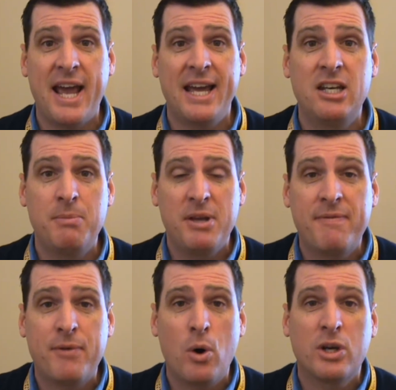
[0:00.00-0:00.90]
had to be
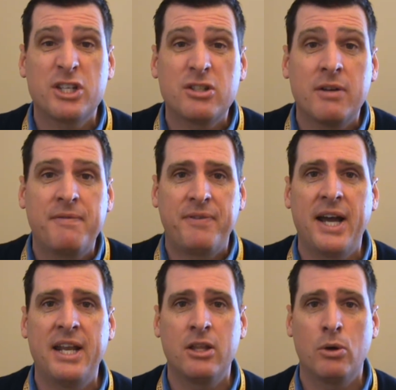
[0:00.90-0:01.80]
focused on
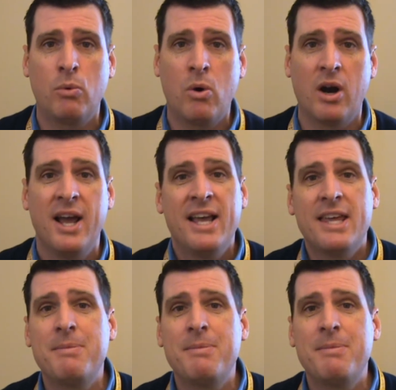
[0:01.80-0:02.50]
fighting the war.